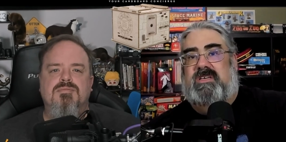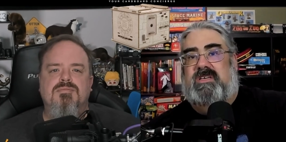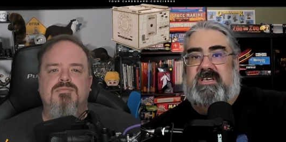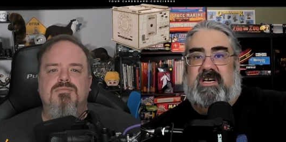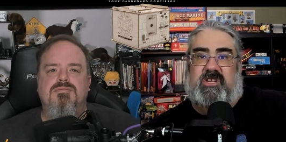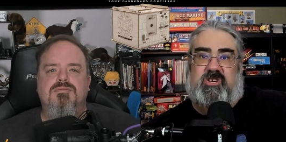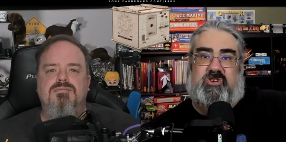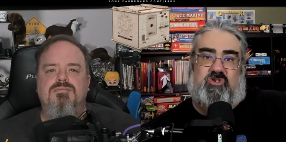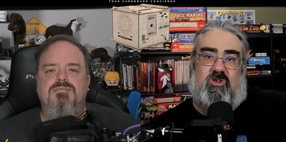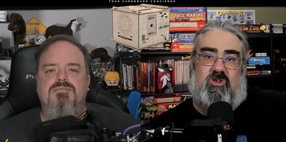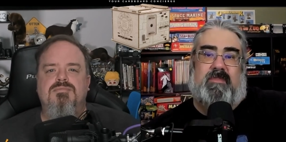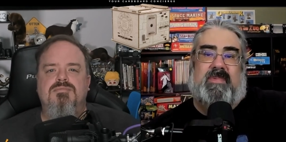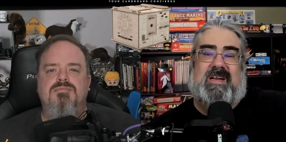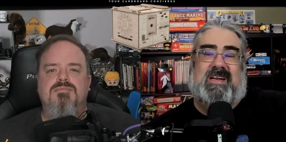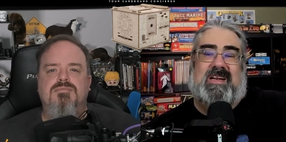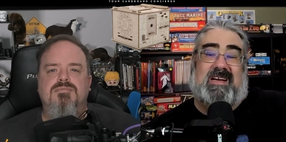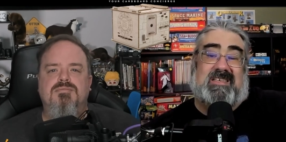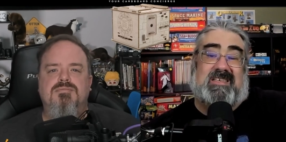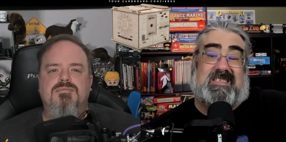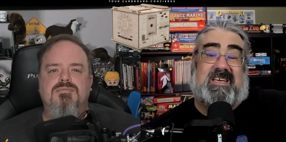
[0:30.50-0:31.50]
Speaker 1: is a German
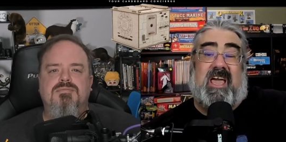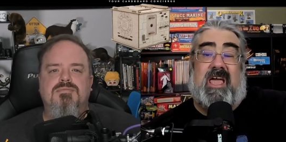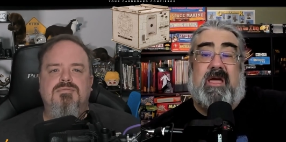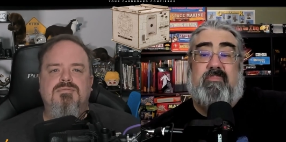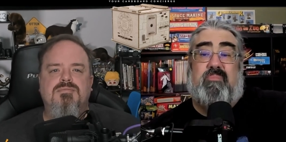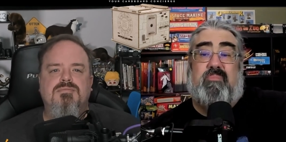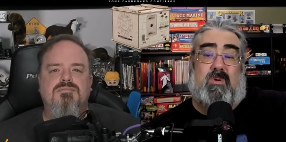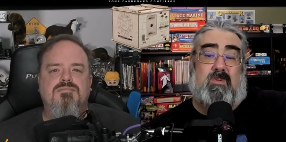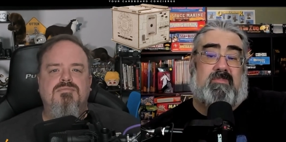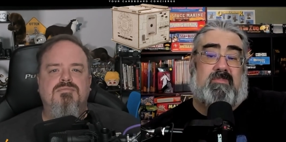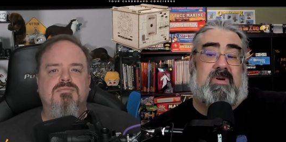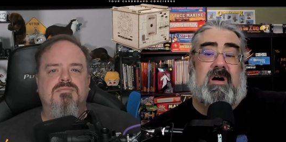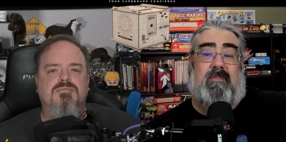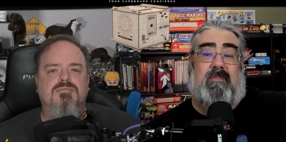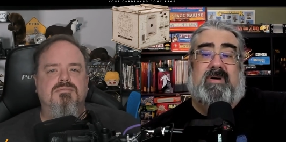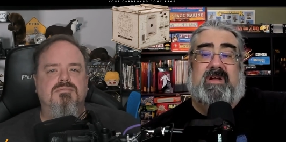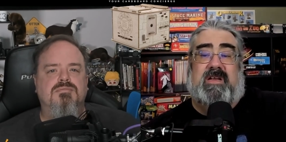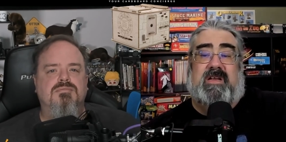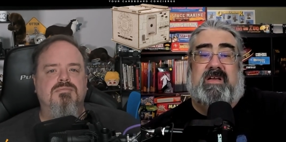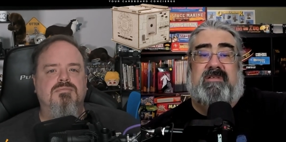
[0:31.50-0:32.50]
escape room
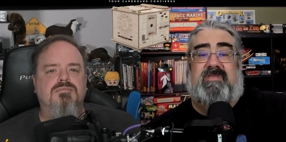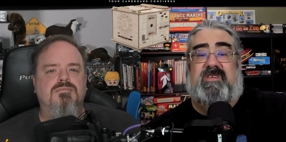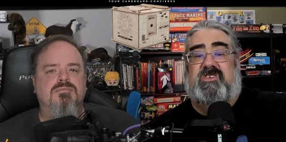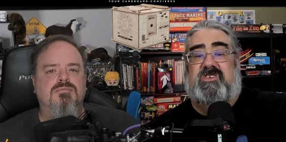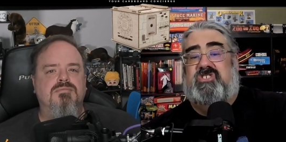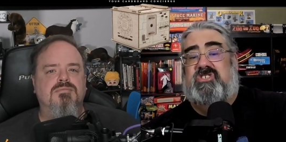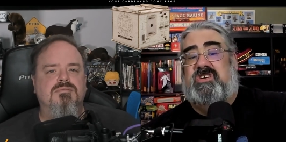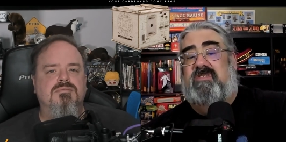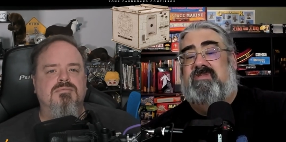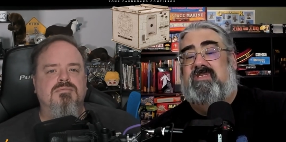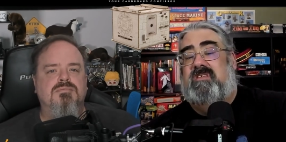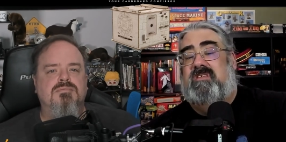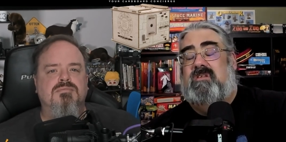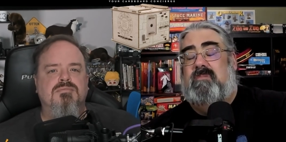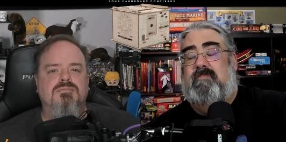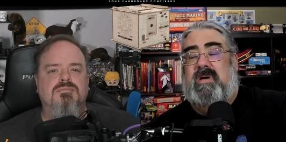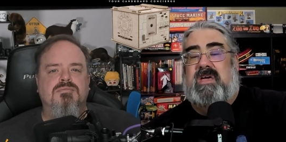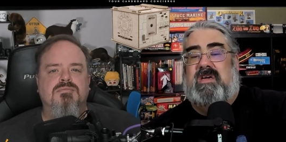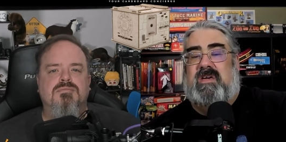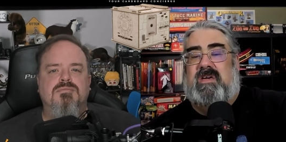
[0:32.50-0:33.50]
company that shifted to
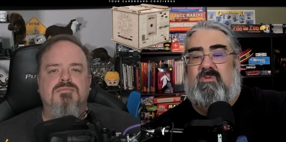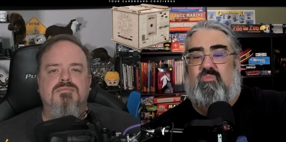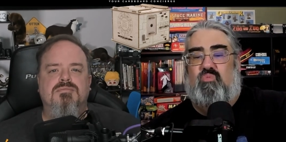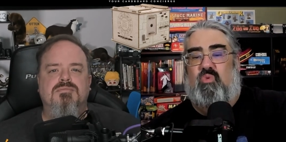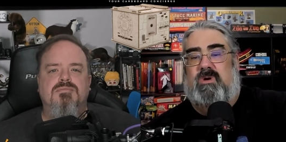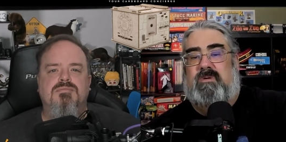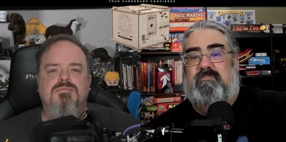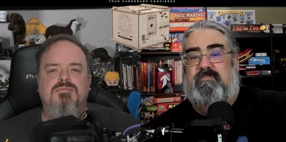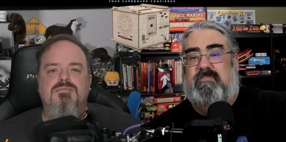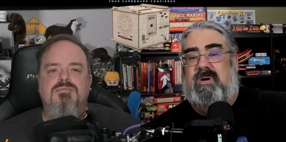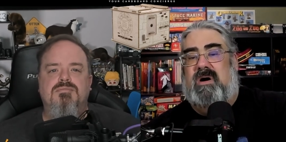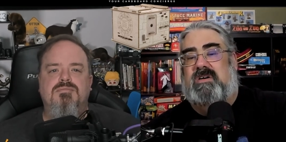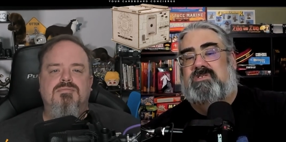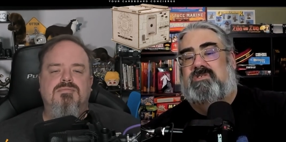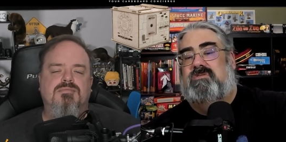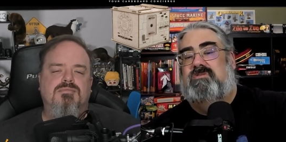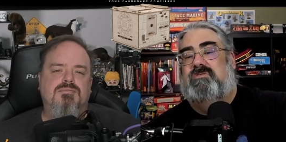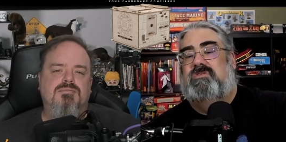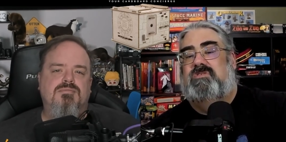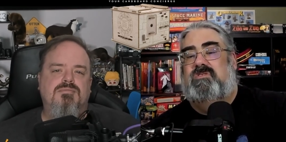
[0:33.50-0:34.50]
making wooden
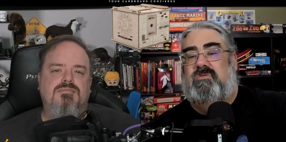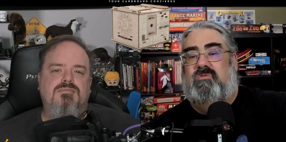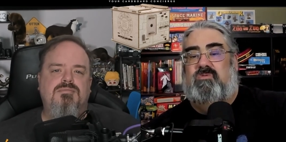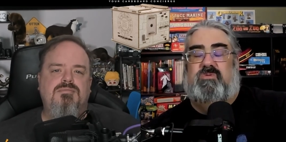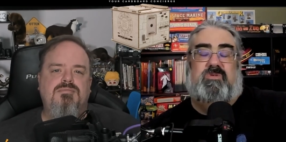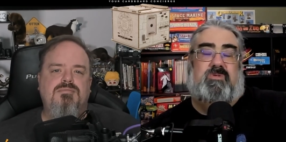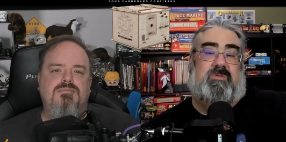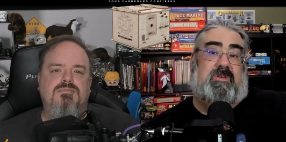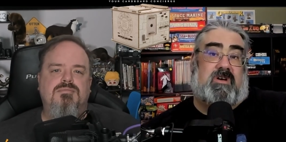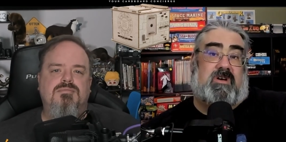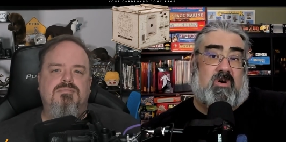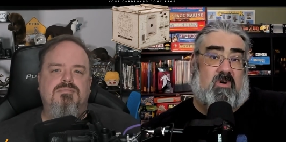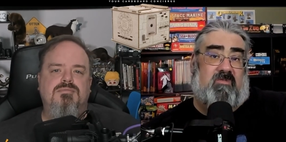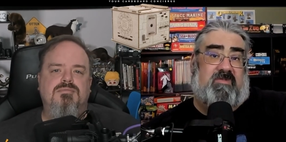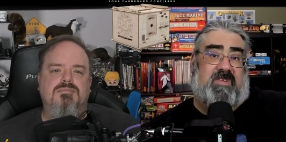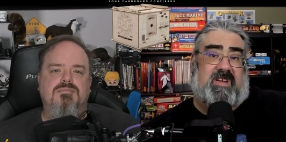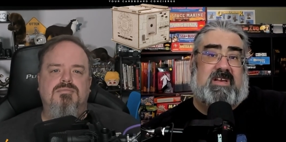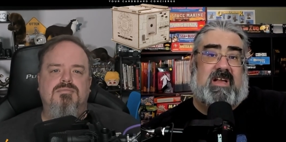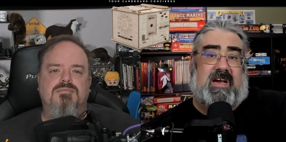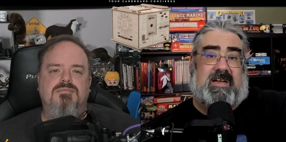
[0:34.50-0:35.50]
puzzles due to the
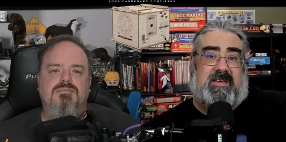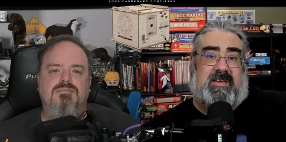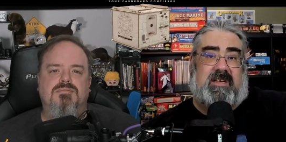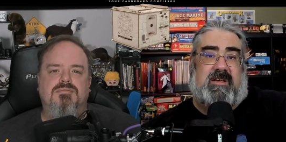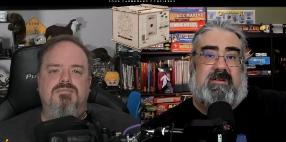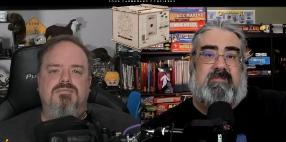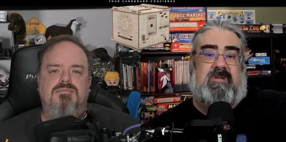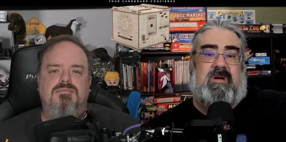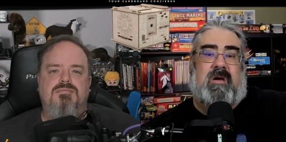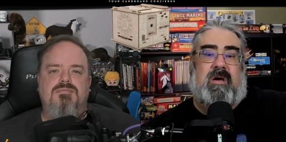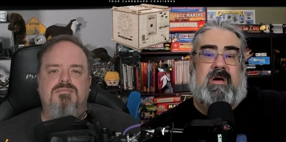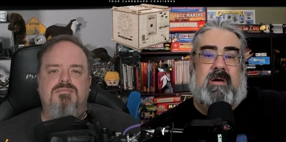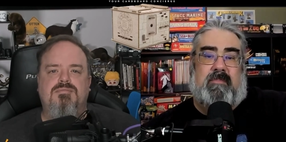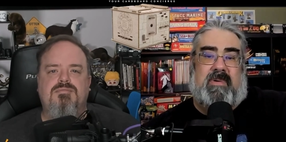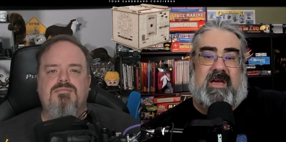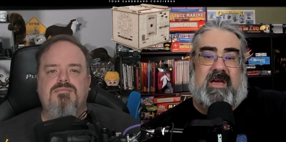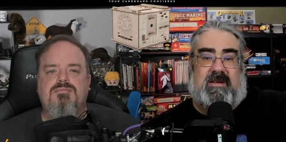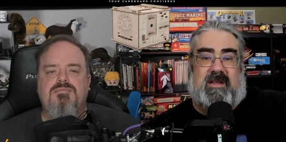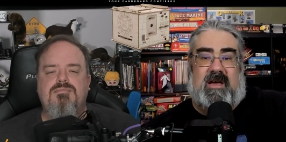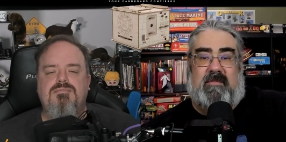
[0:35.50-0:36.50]
COVID-19
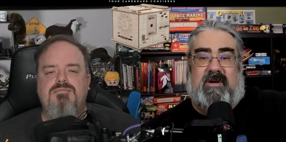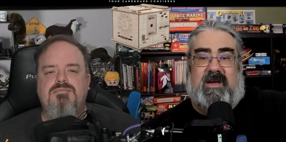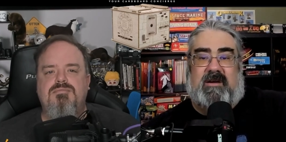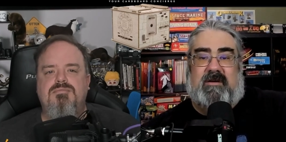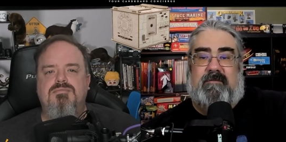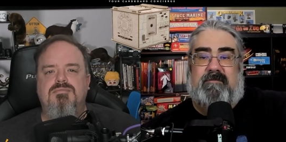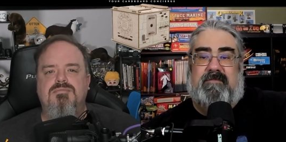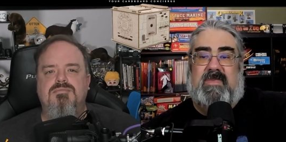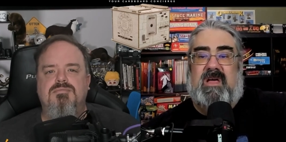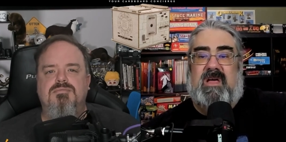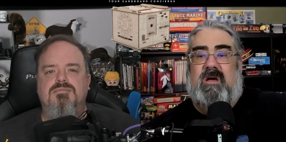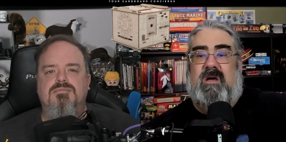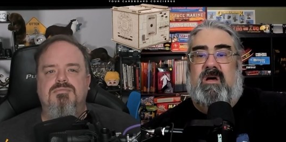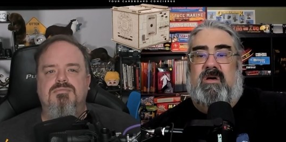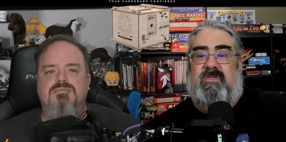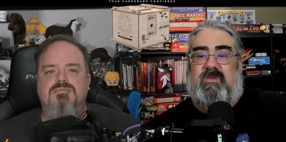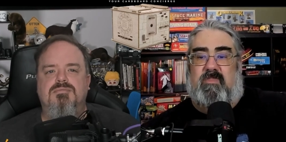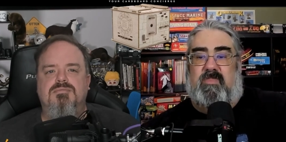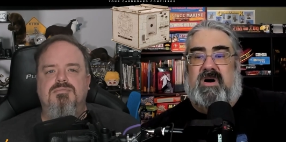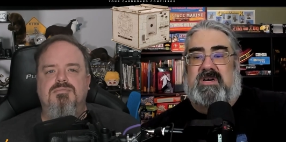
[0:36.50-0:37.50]
pandemic.
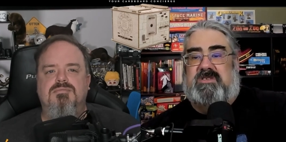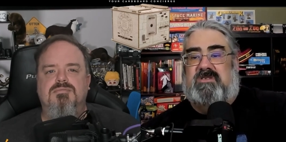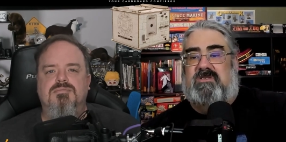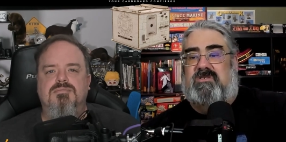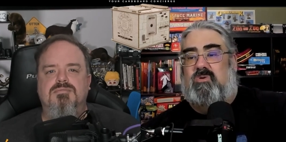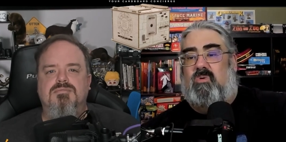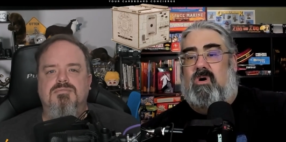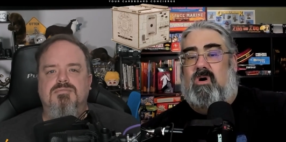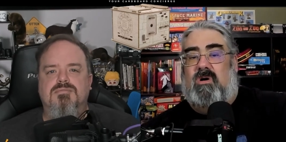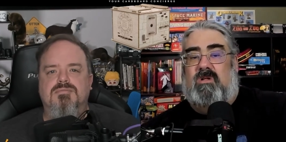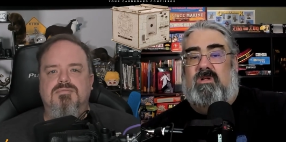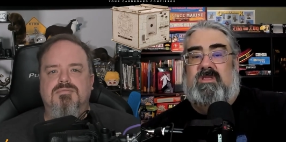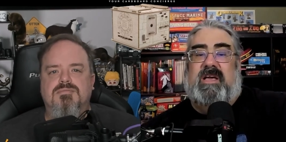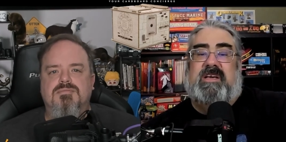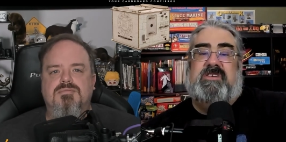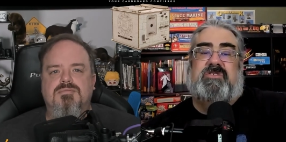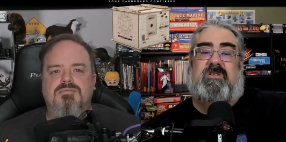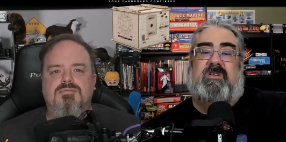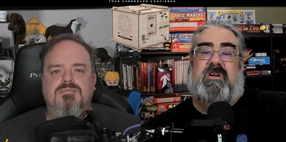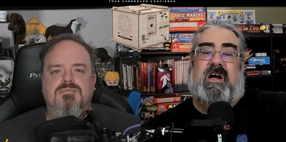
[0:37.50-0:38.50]
Their puzzles are all
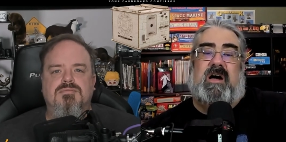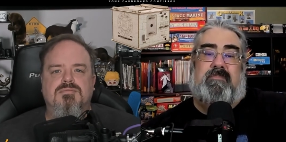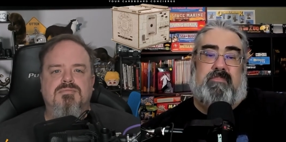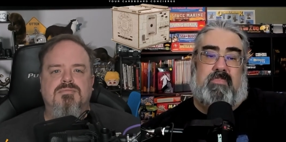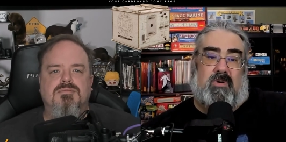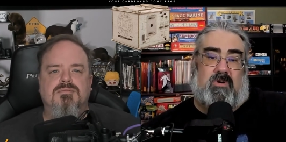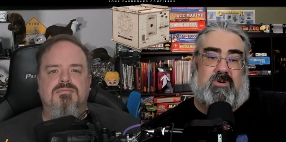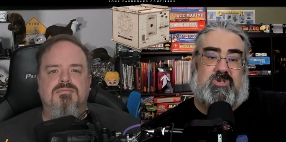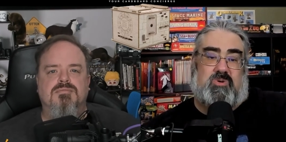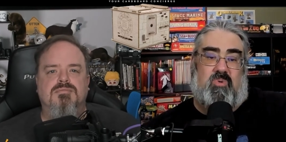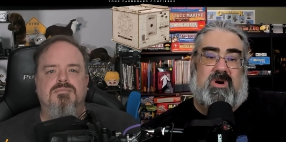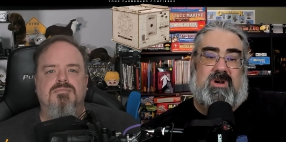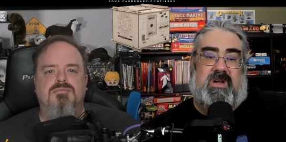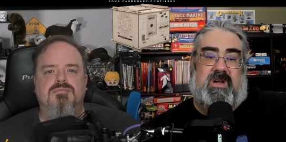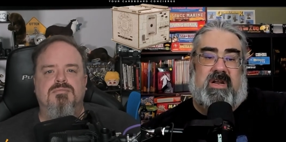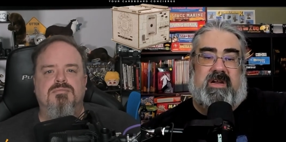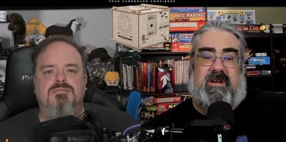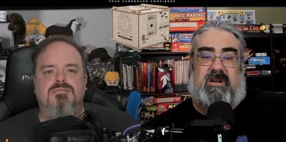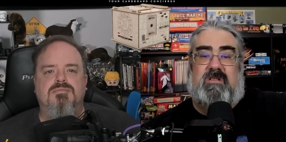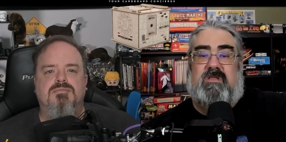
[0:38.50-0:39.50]
laser-cut birchwood
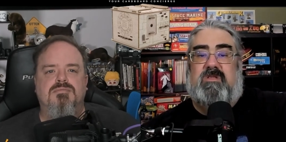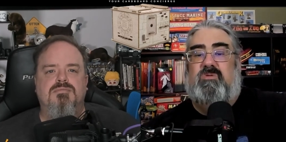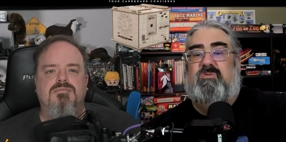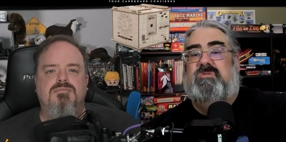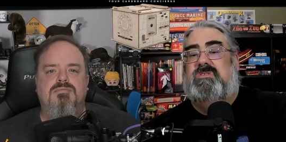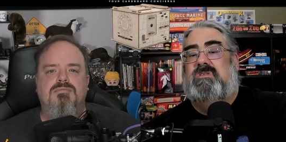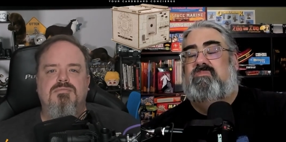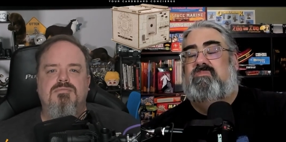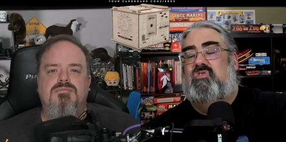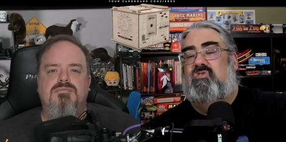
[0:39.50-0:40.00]
and include some